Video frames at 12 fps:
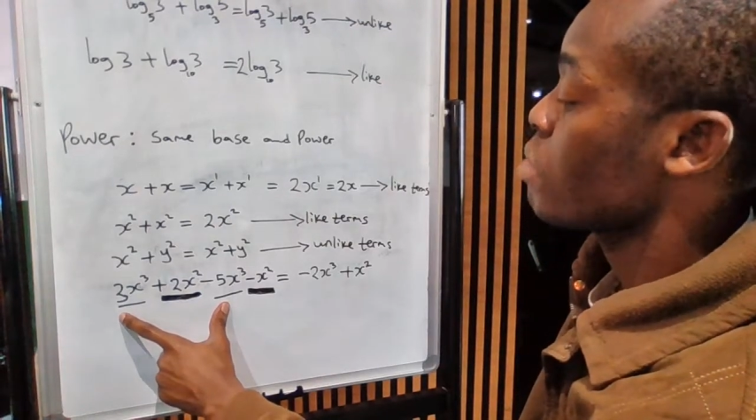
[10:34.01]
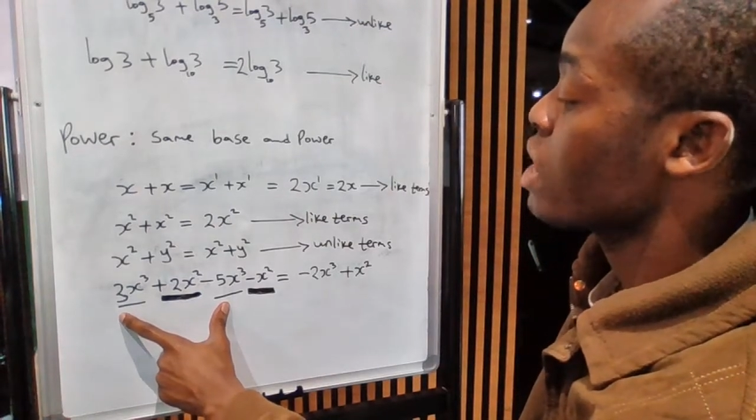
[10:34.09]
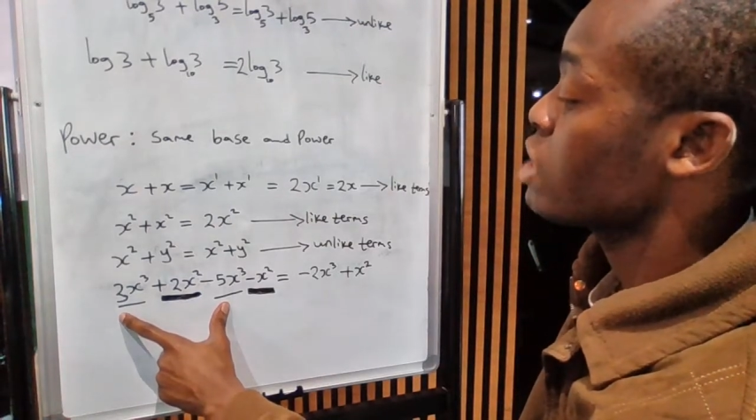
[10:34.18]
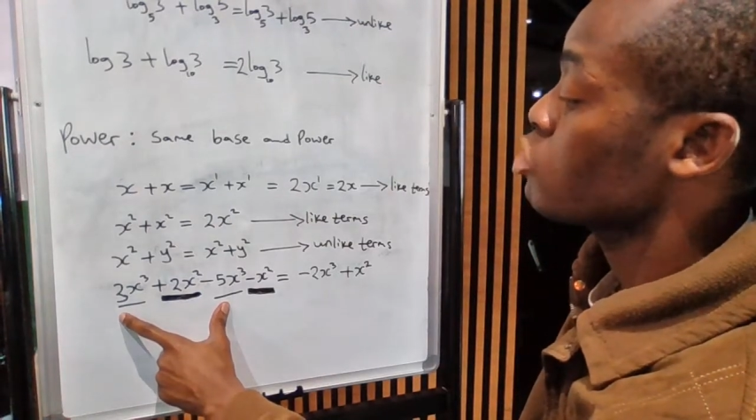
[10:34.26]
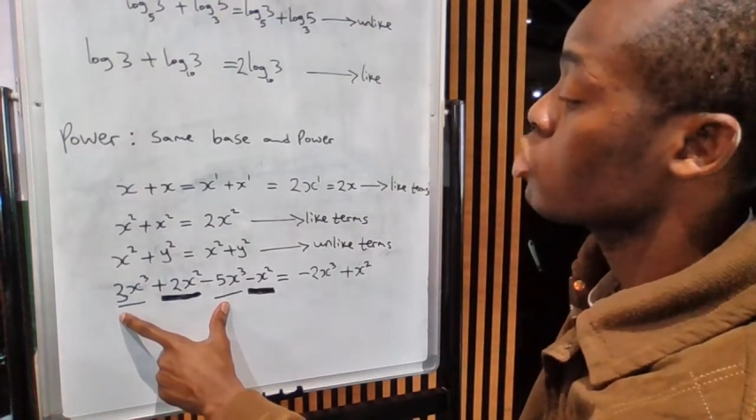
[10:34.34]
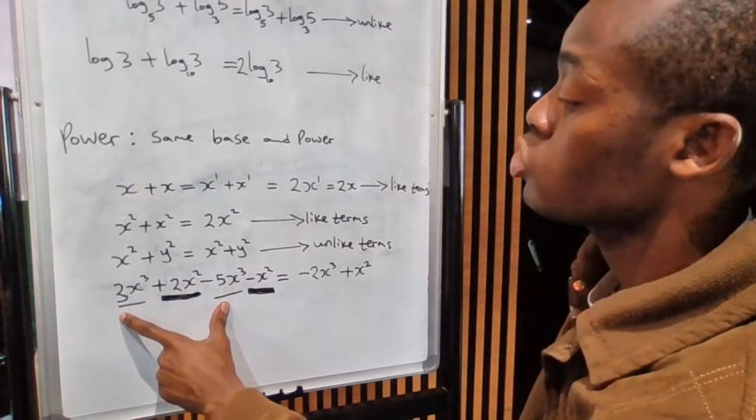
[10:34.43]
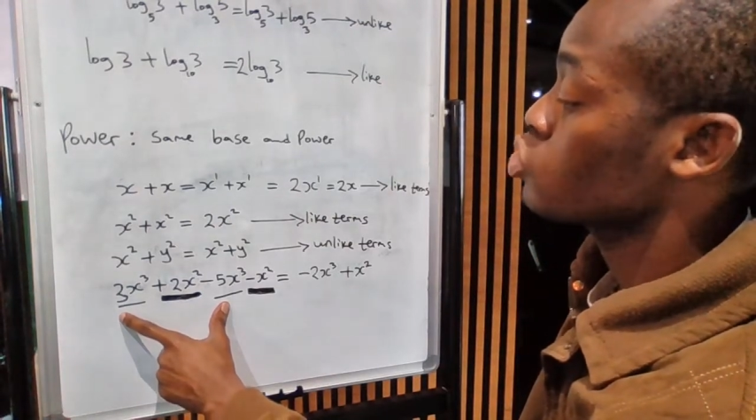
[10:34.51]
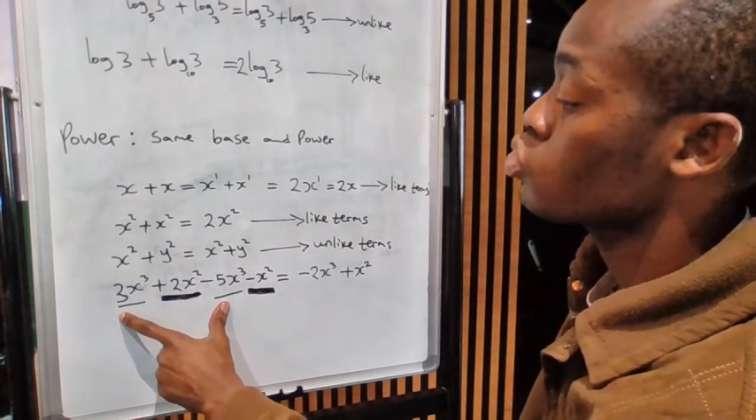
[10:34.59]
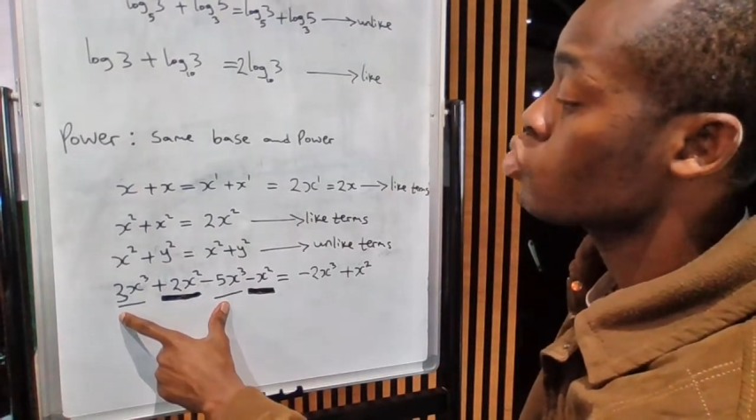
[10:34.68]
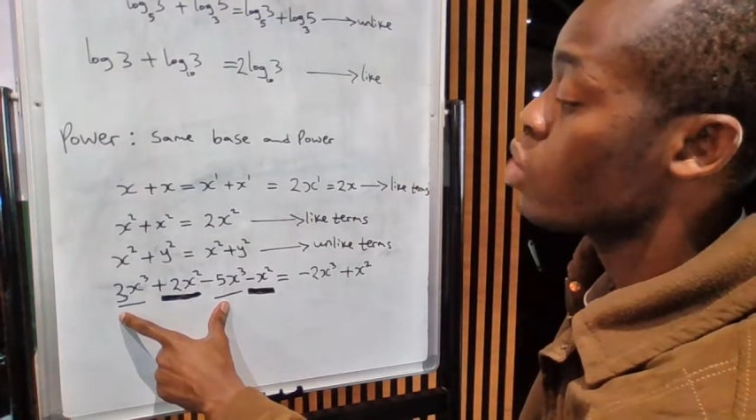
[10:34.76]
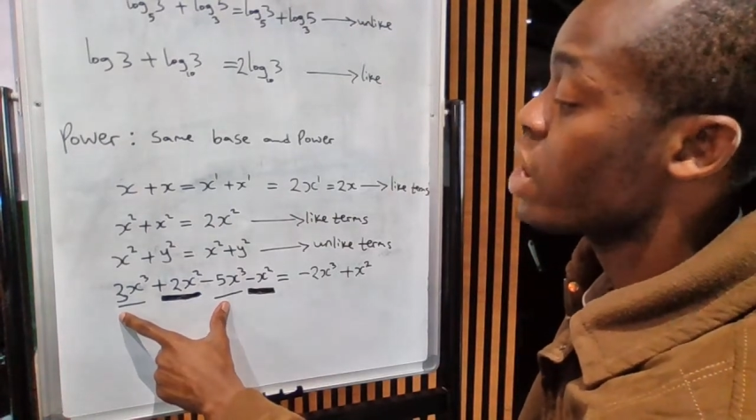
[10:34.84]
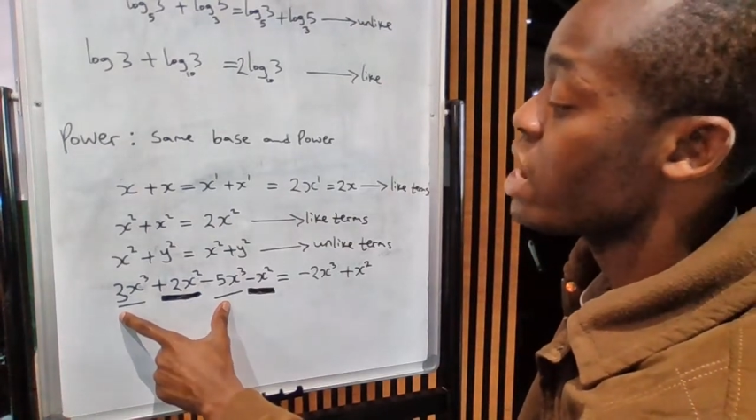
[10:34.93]
Minus
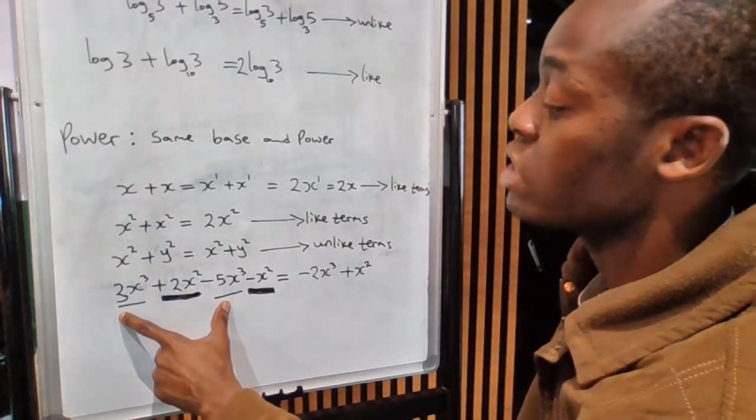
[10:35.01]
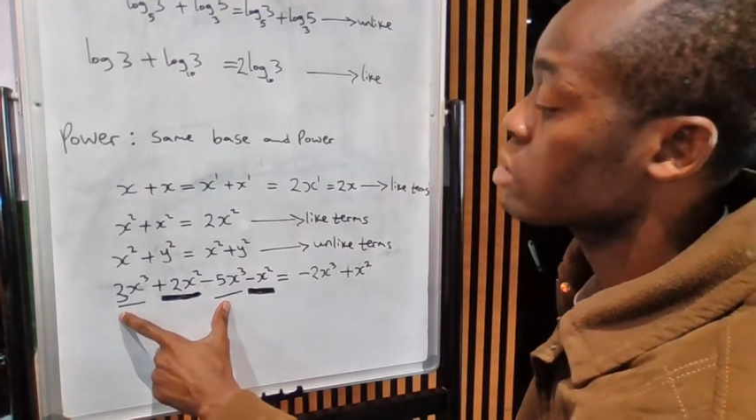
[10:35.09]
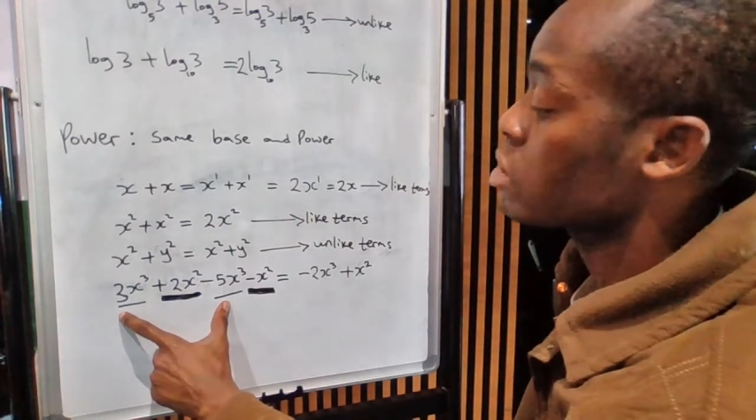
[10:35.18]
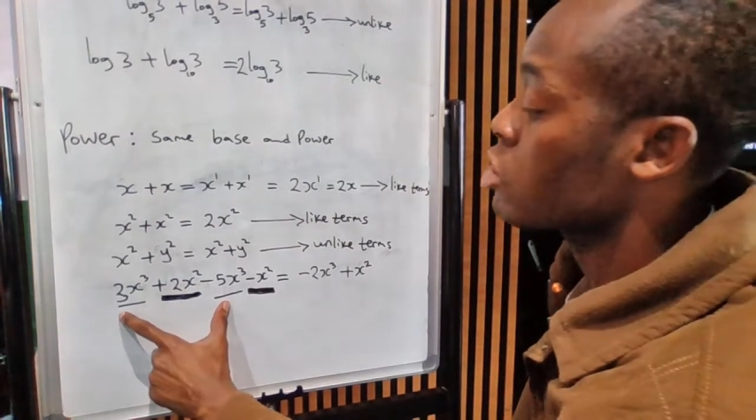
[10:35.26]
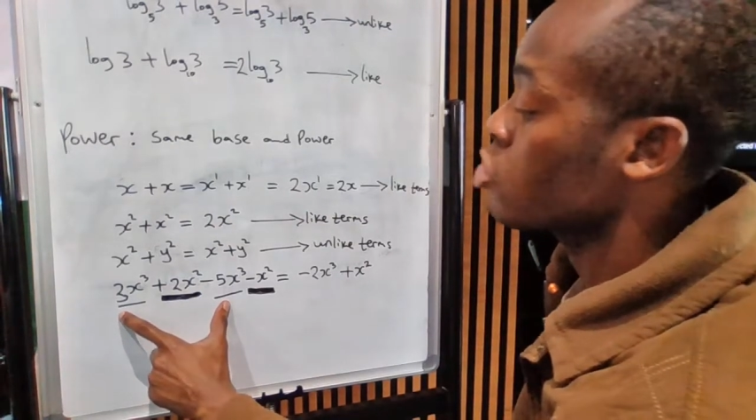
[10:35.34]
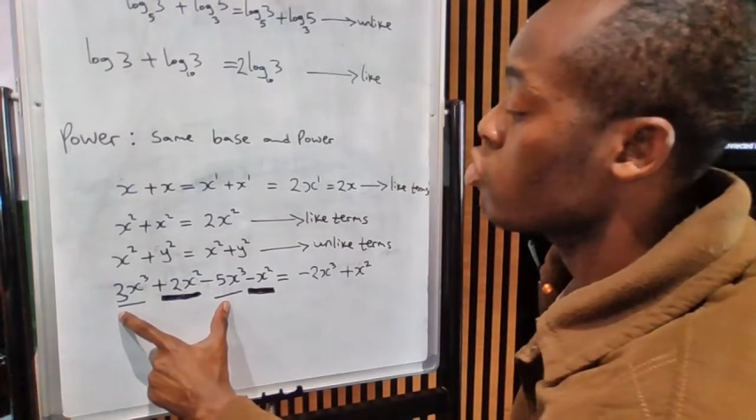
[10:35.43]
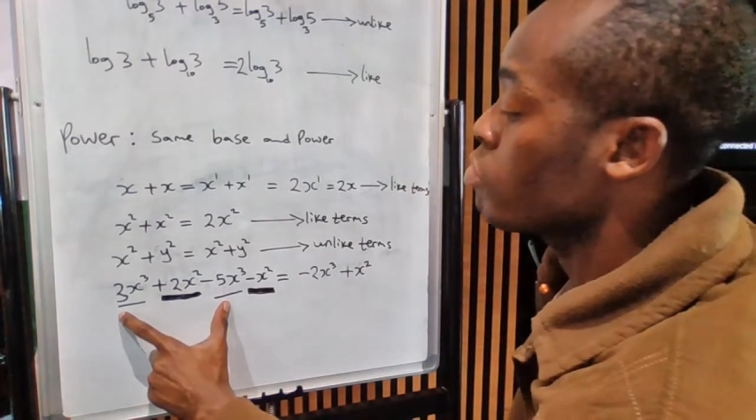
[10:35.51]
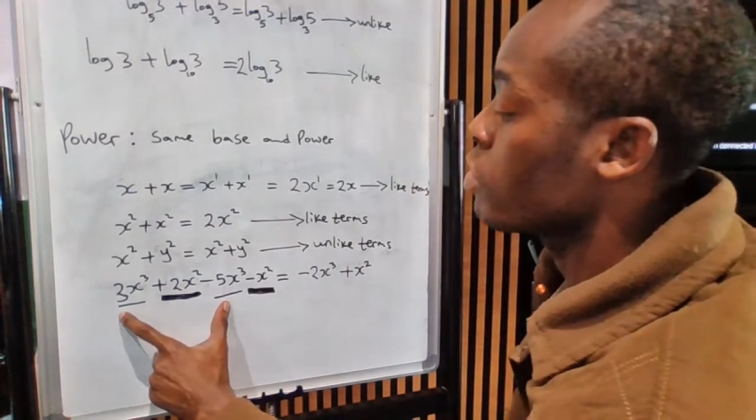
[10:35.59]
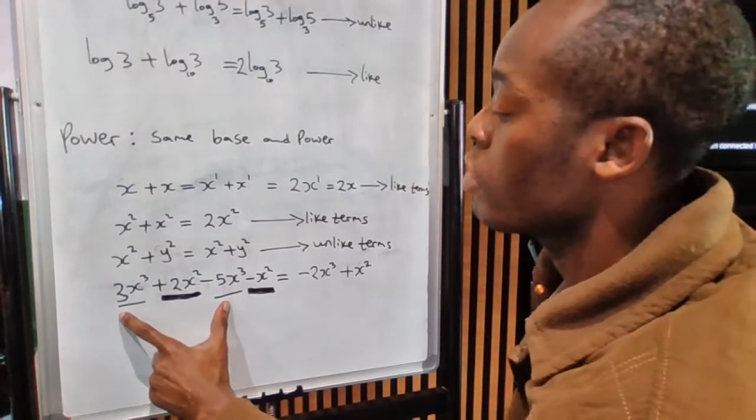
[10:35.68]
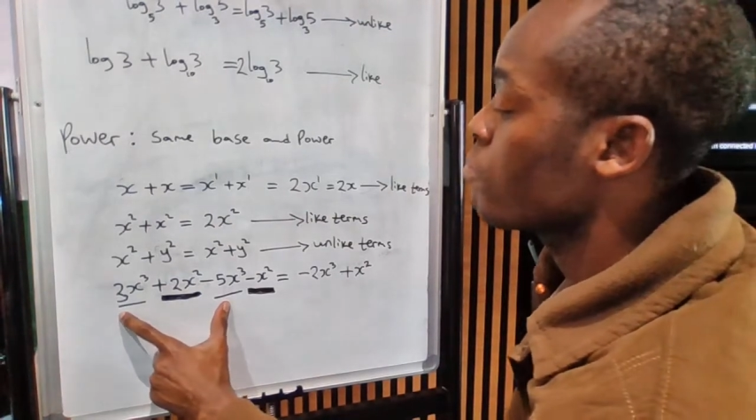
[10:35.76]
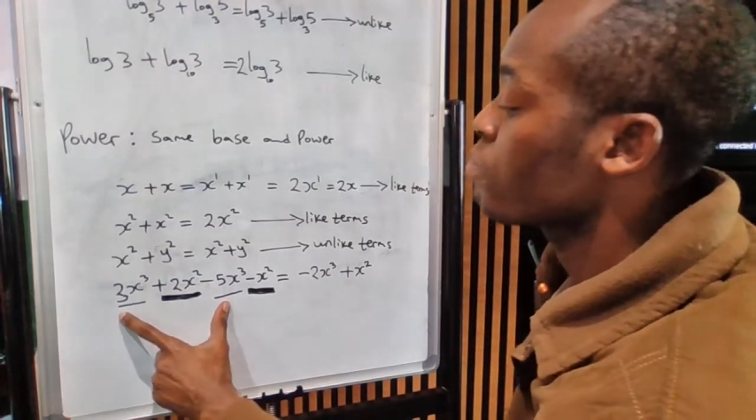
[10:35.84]
2s cubed.